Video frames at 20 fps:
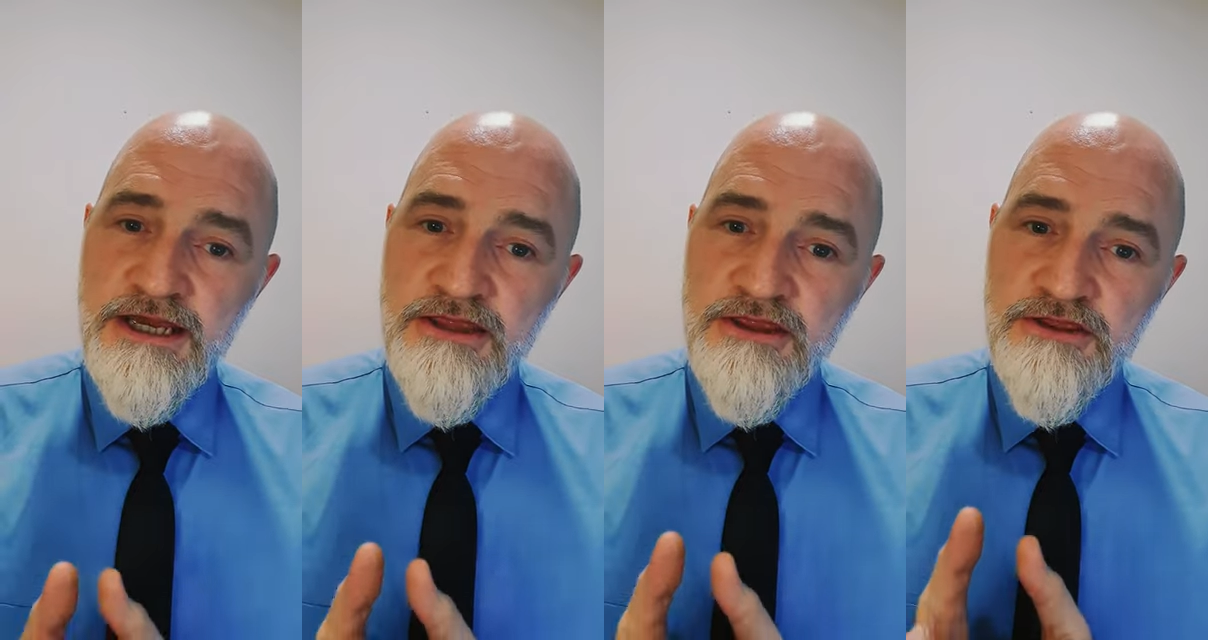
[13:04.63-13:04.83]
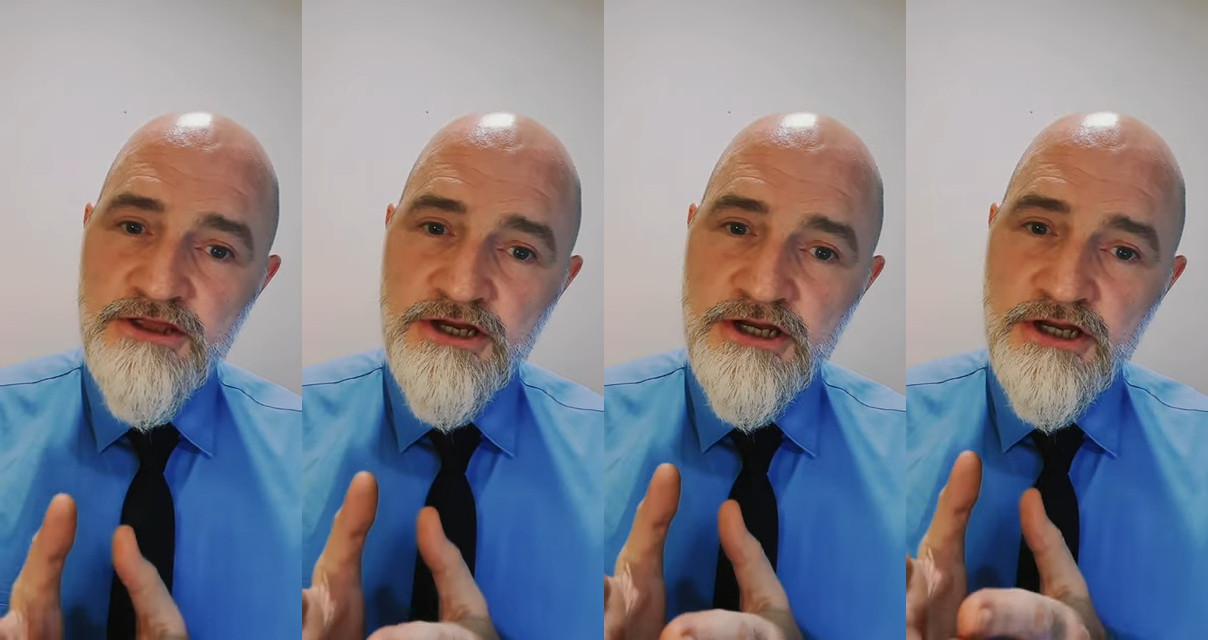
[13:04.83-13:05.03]

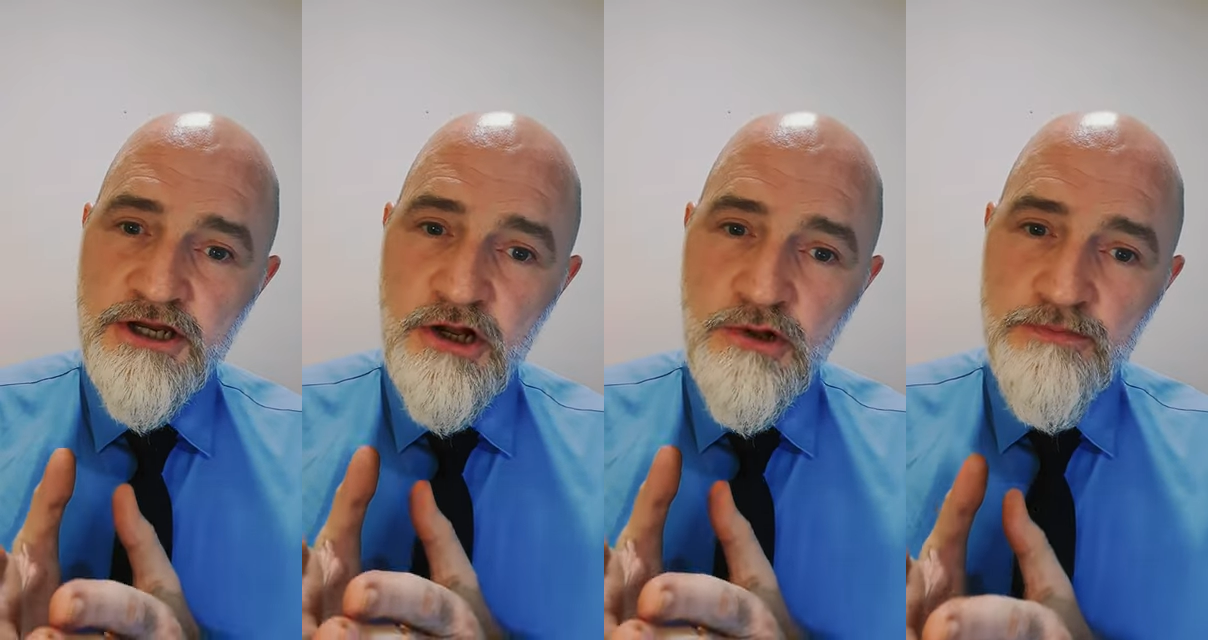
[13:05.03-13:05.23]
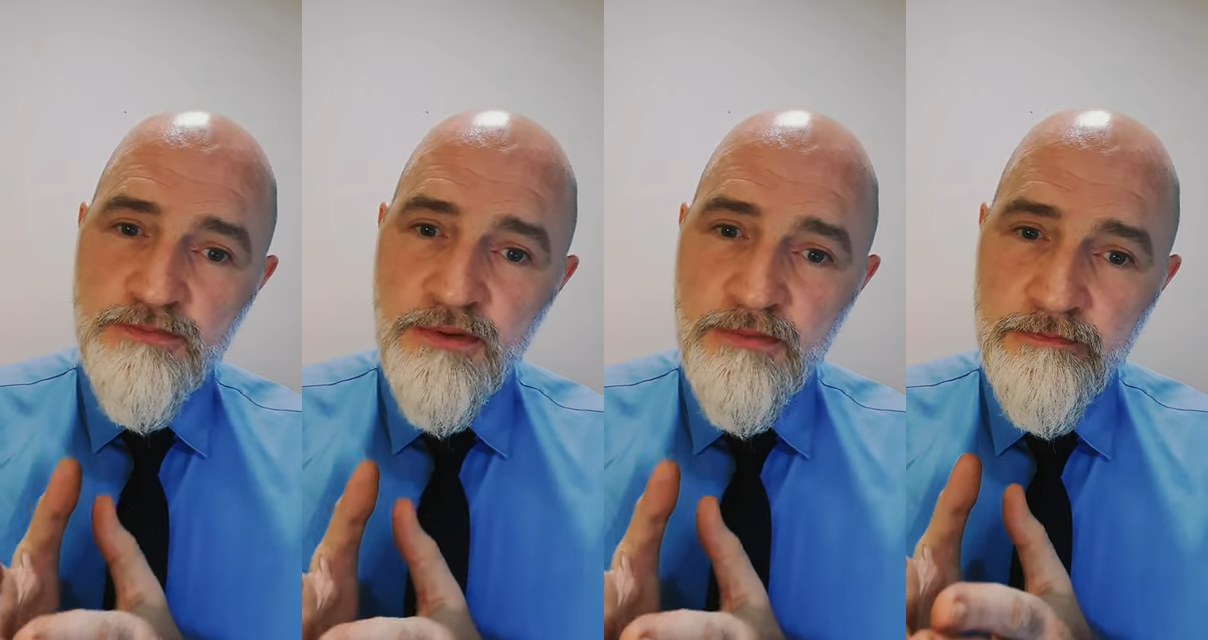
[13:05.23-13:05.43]
the
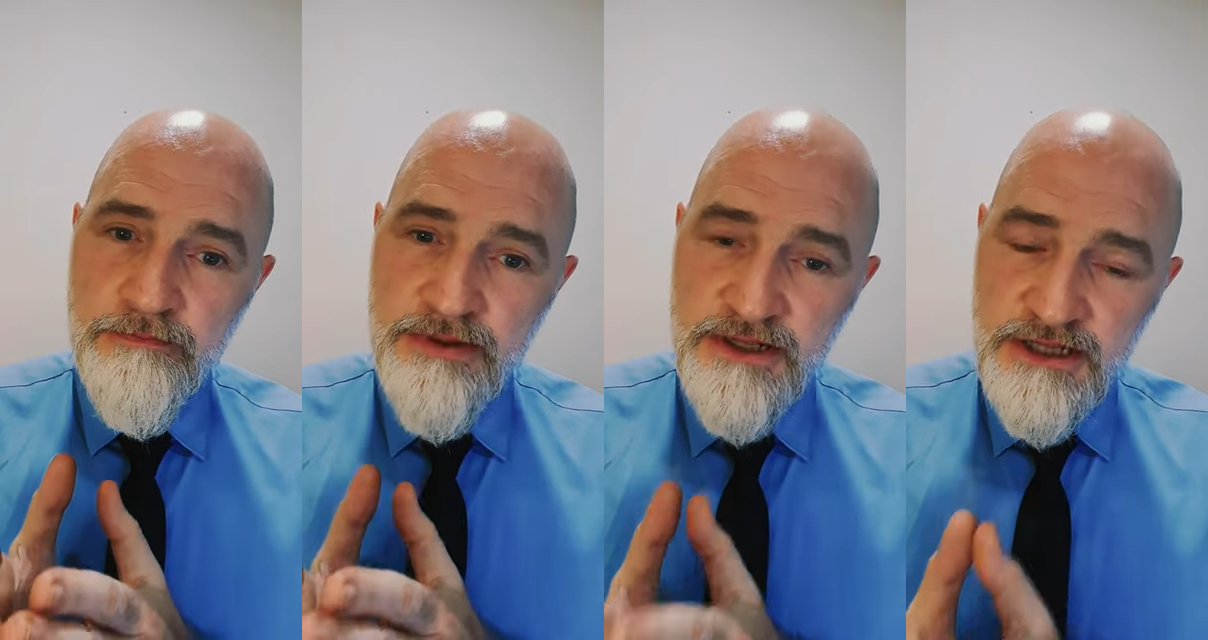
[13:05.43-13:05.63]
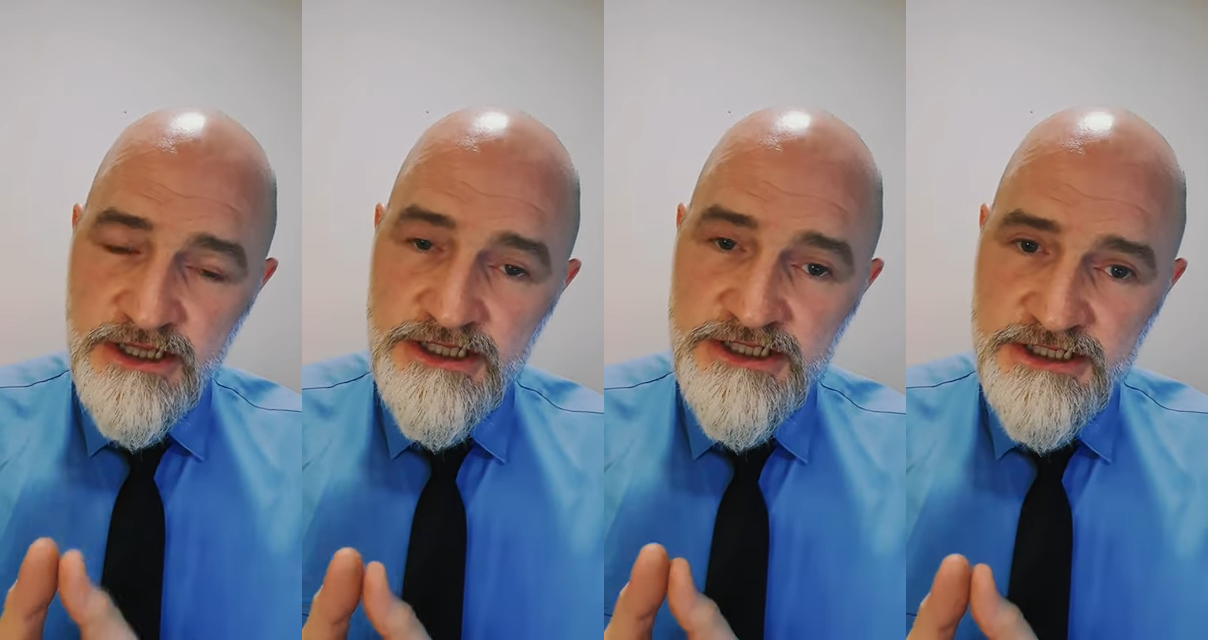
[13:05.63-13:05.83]

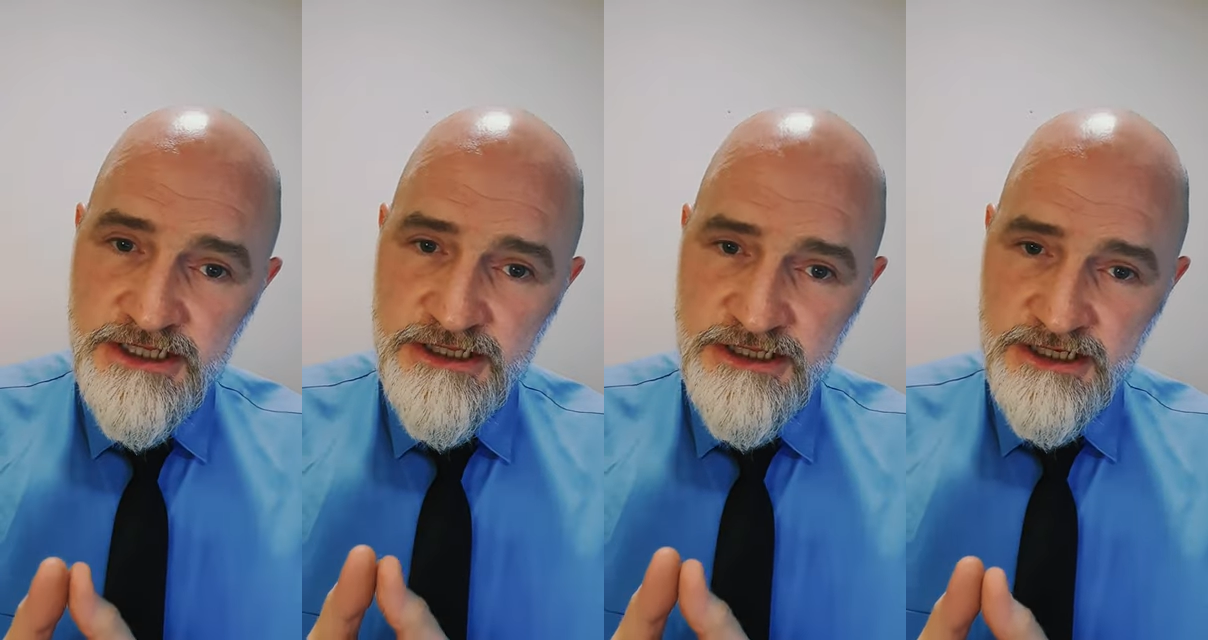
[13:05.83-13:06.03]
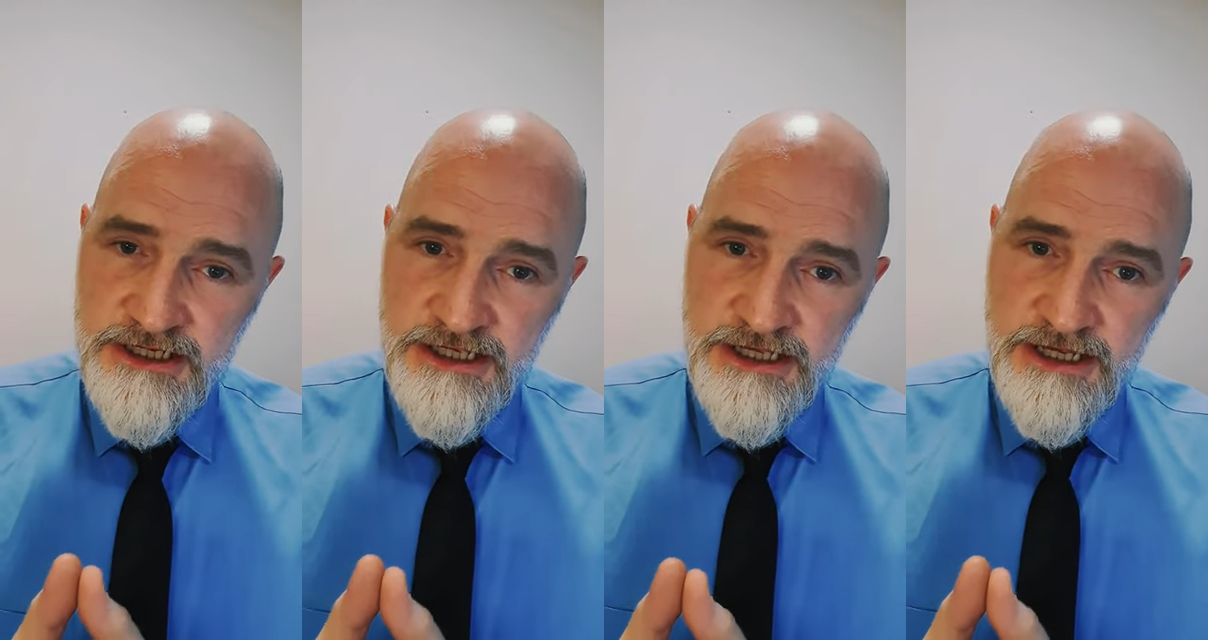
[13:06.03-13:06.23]
culpability
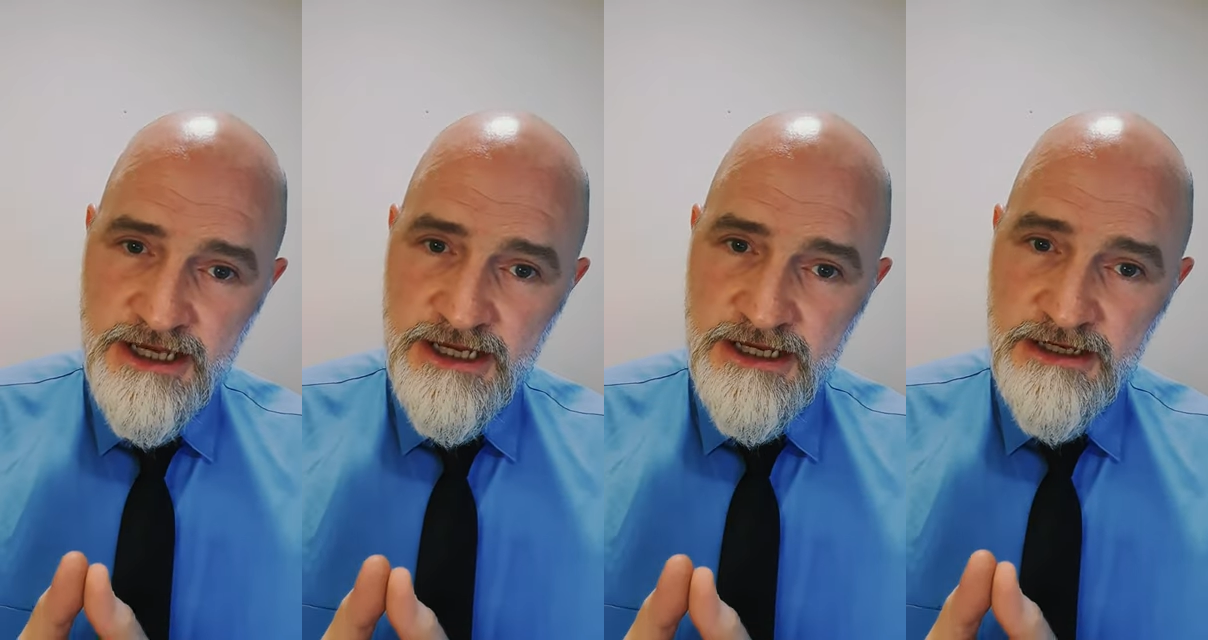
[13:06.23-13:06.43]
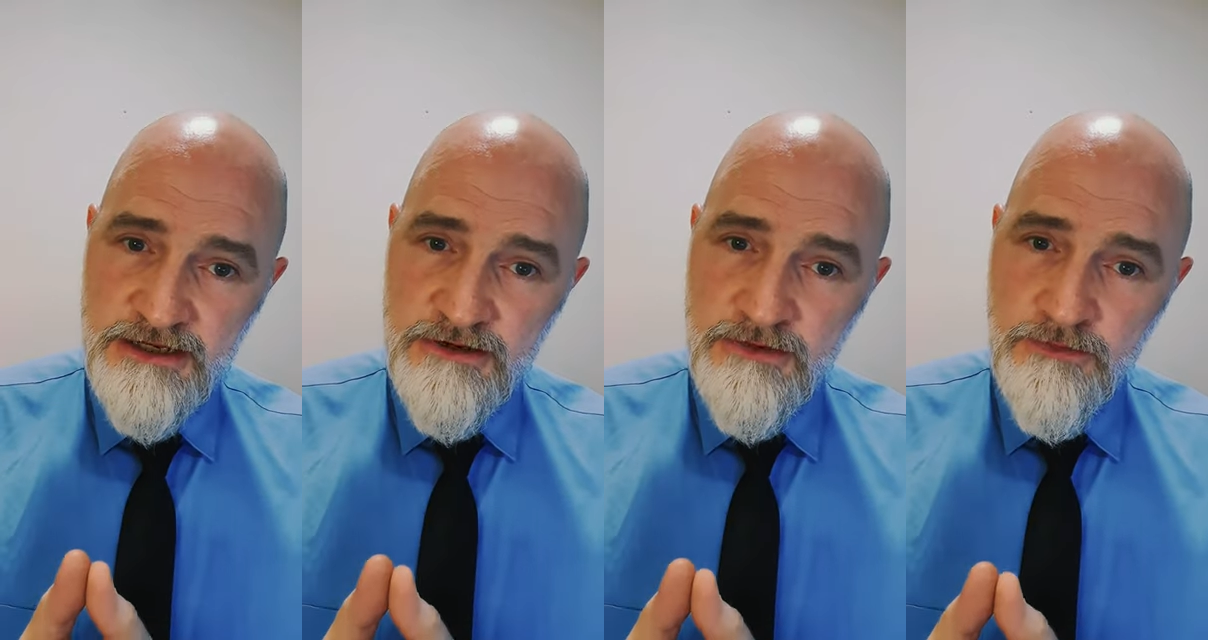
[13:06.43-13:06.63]
that he
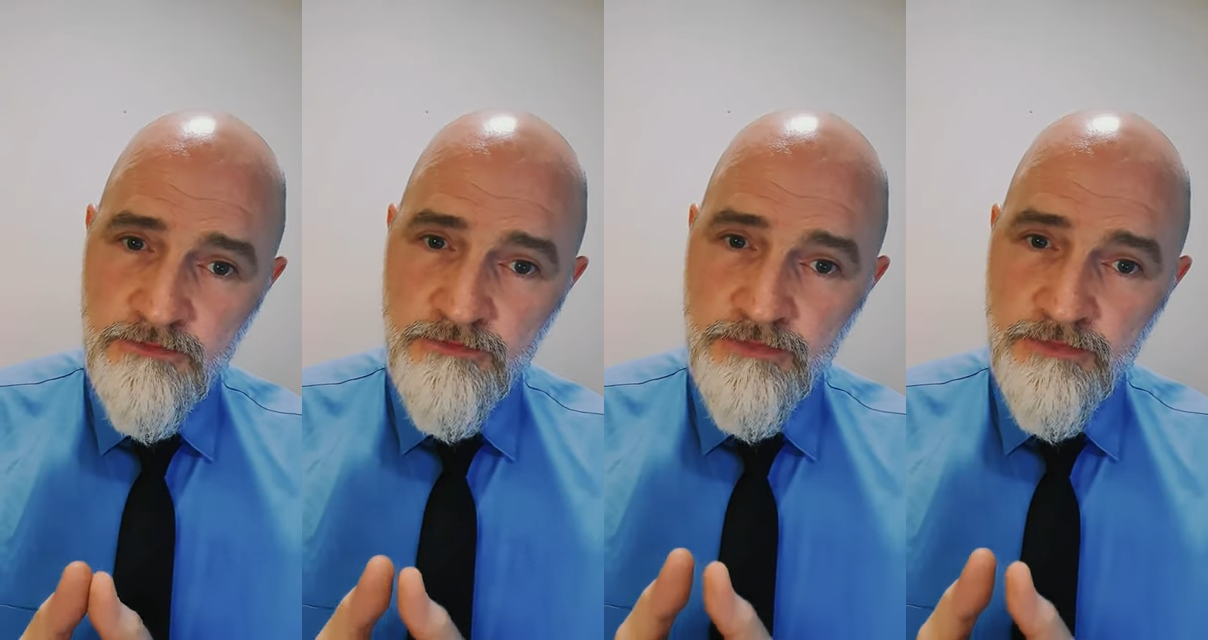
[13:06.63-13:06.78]
had